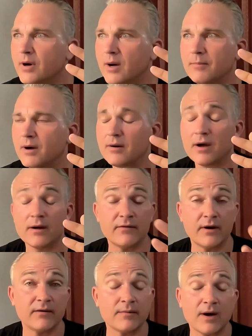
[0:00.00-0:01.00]
a,
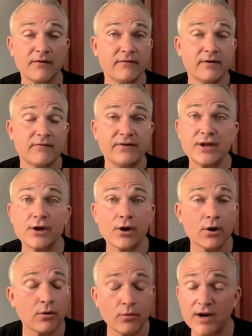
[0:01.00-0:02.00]
a, a, a
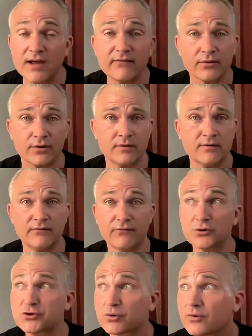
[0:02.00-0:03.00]
video, whatever,
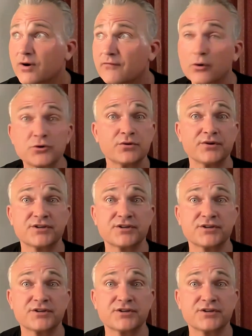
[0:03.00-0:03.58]
virtual a virtual